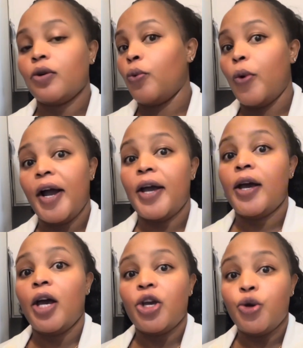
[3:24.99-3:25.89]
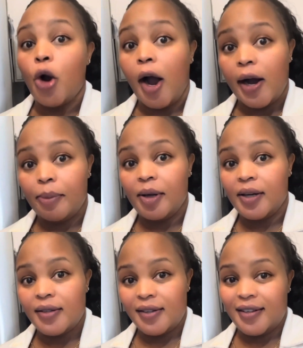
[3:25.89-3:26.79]
where your
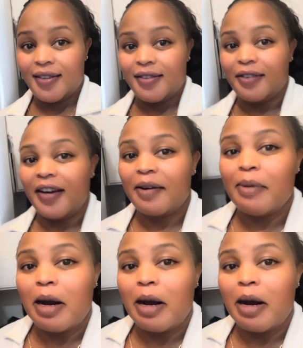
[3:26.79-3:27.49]
happiness is. Look at my